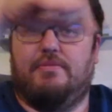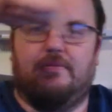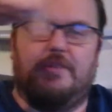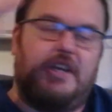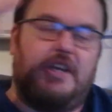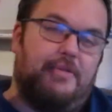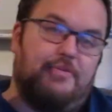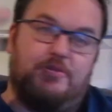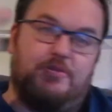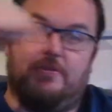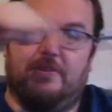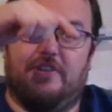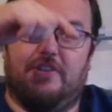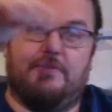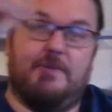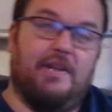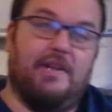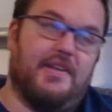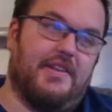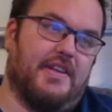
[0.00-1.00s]
Again, I'm just putting the
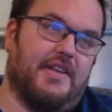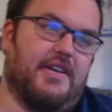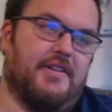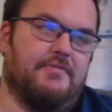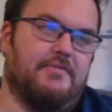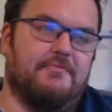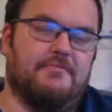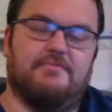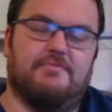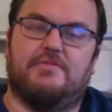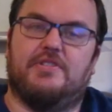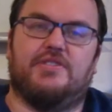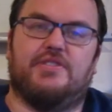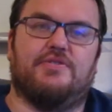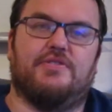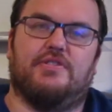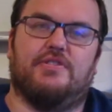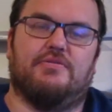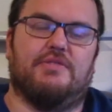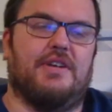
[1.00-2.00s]
spelling there, just
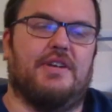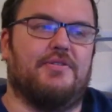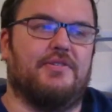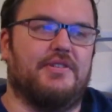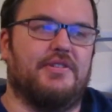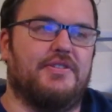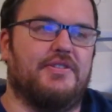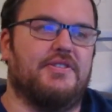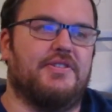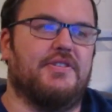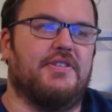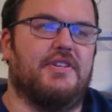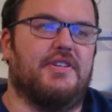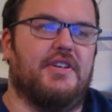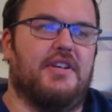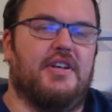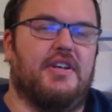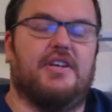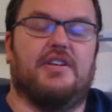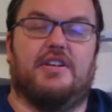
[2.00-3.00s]
for reference,
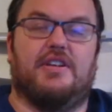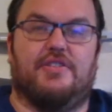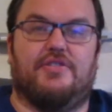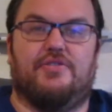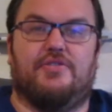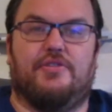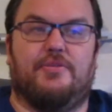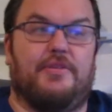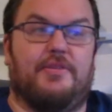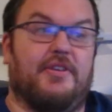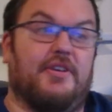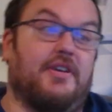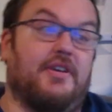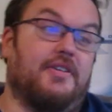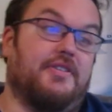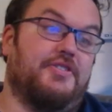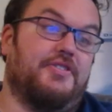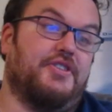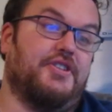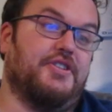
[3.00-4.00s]
because Norse
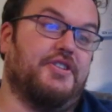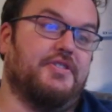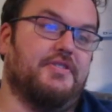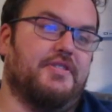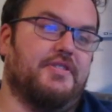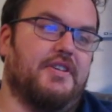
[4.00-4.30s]
mythology.